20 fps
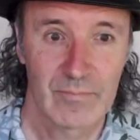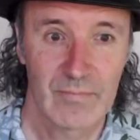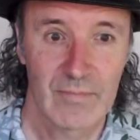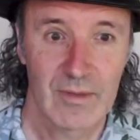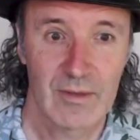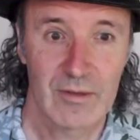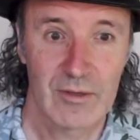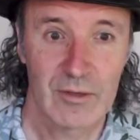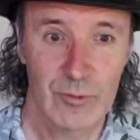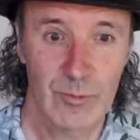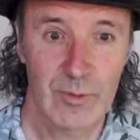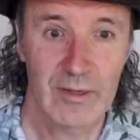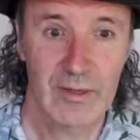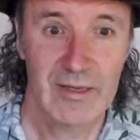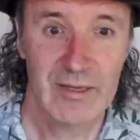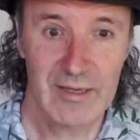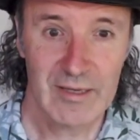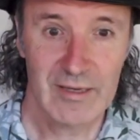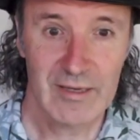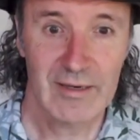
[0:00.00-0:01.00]
You are
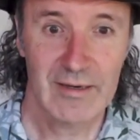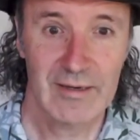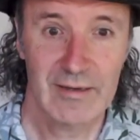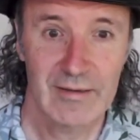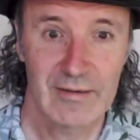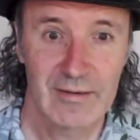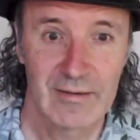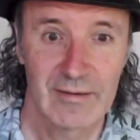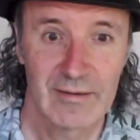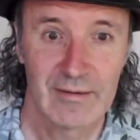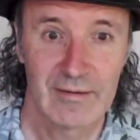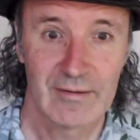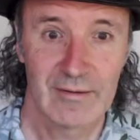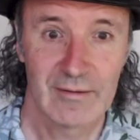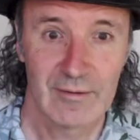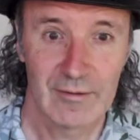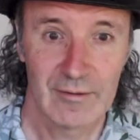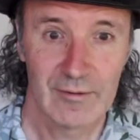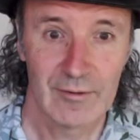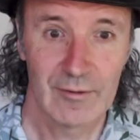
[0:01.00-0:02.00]
here
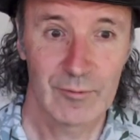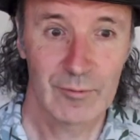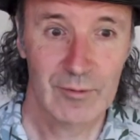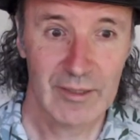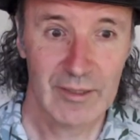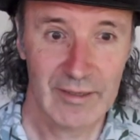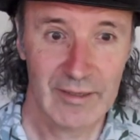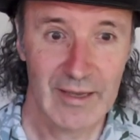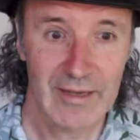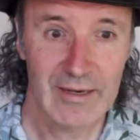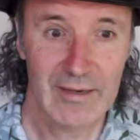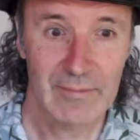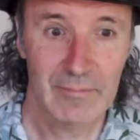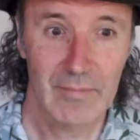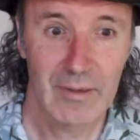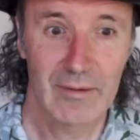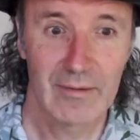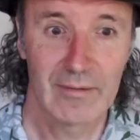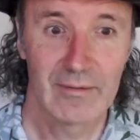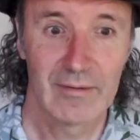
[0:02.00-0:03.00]
looking at
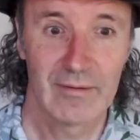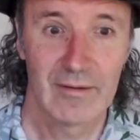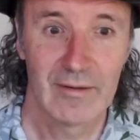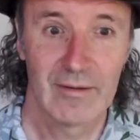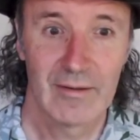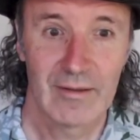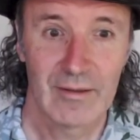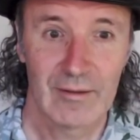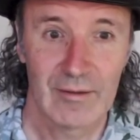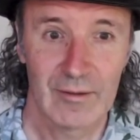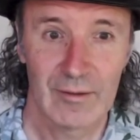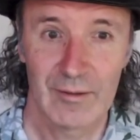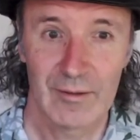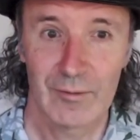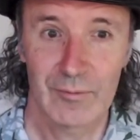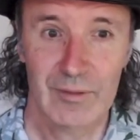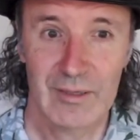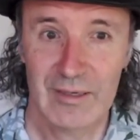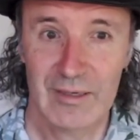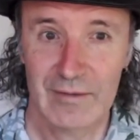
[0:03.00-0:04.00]
him,
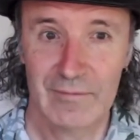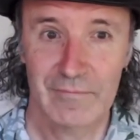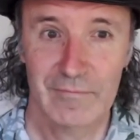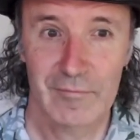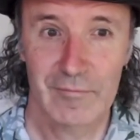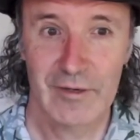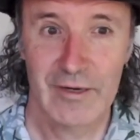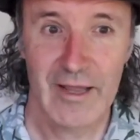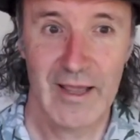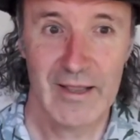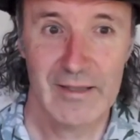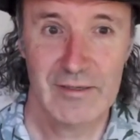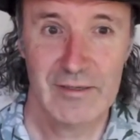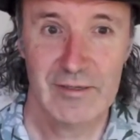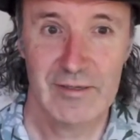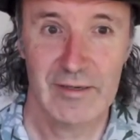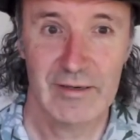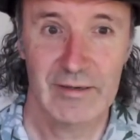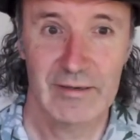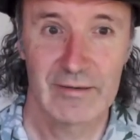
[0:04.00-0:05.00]
looking for an
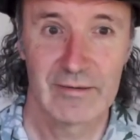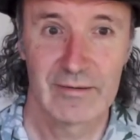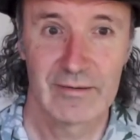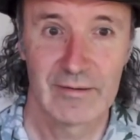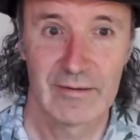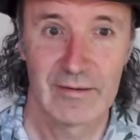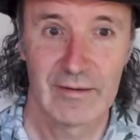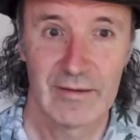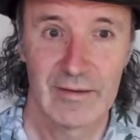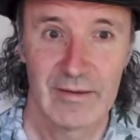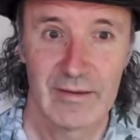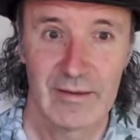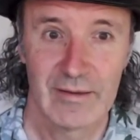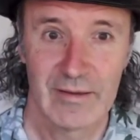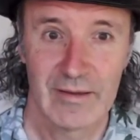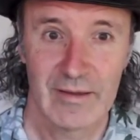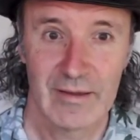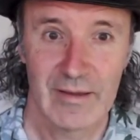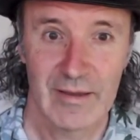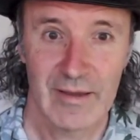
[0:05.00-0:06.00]
answer,
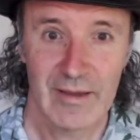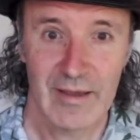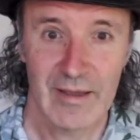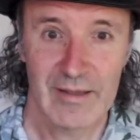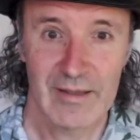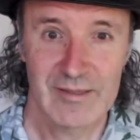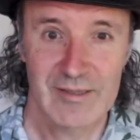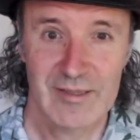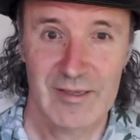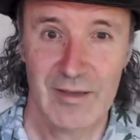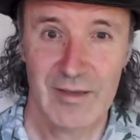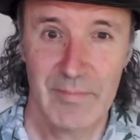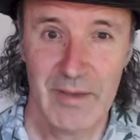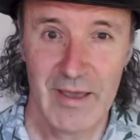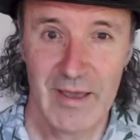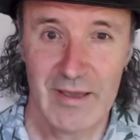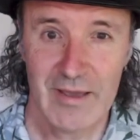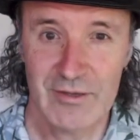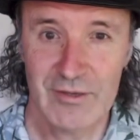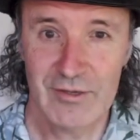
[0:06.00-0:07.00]
and
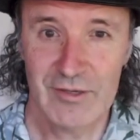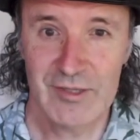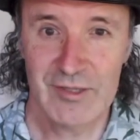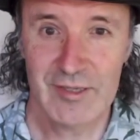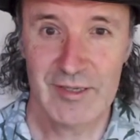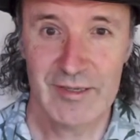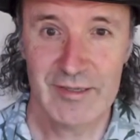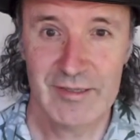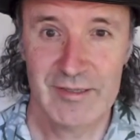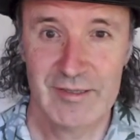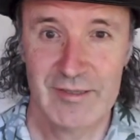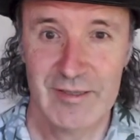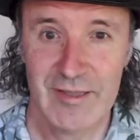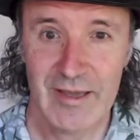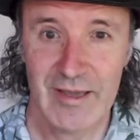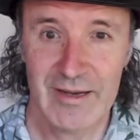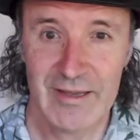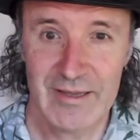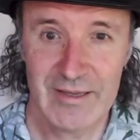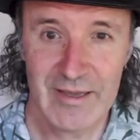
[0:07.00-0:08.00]
somehow you sense
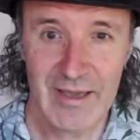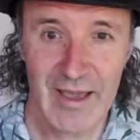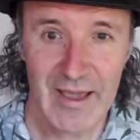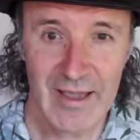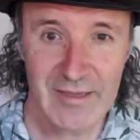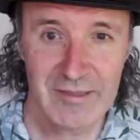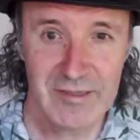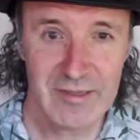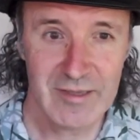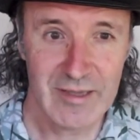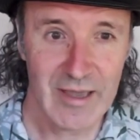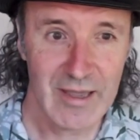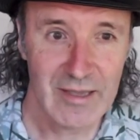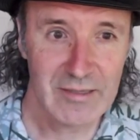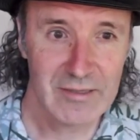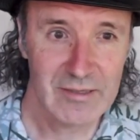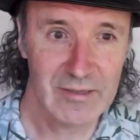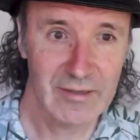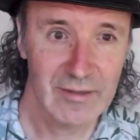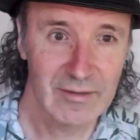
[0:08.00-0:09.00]
that he has the
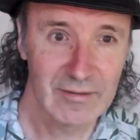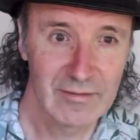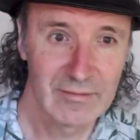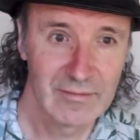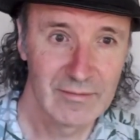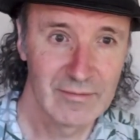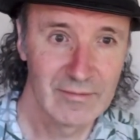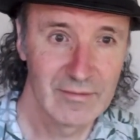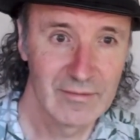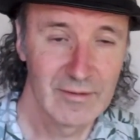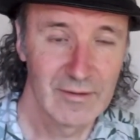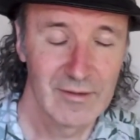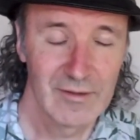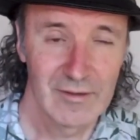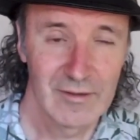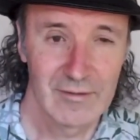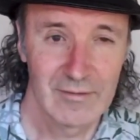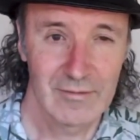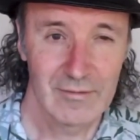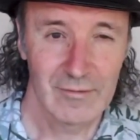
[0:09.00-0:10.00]
answer,
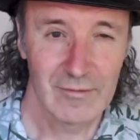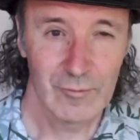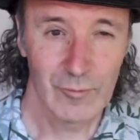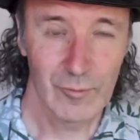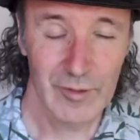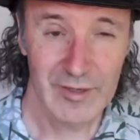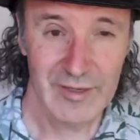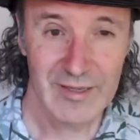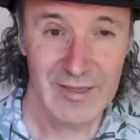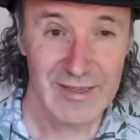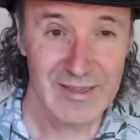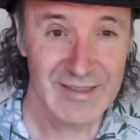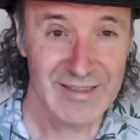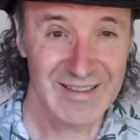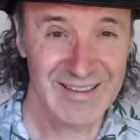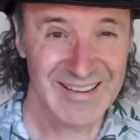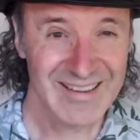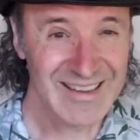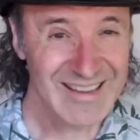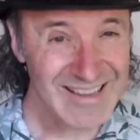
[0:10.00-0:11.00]
or that
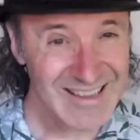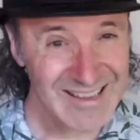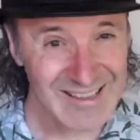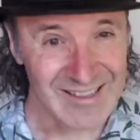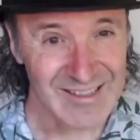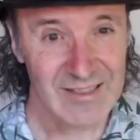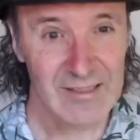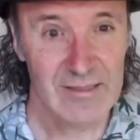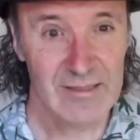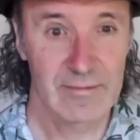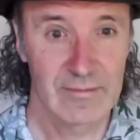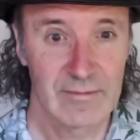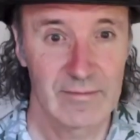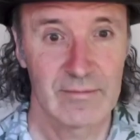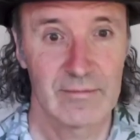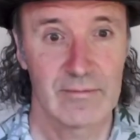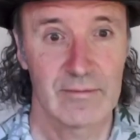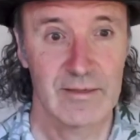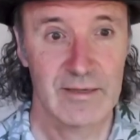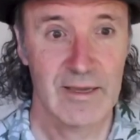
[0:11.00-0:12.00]
he is
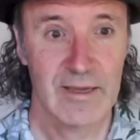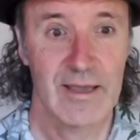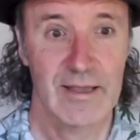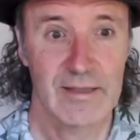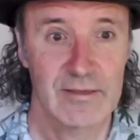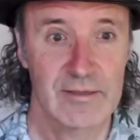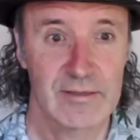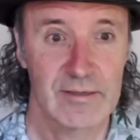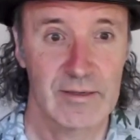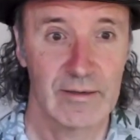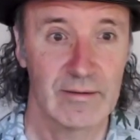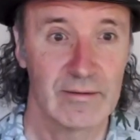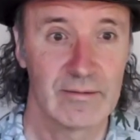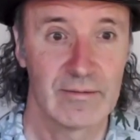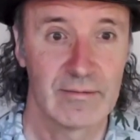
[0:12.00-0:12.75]
the answer.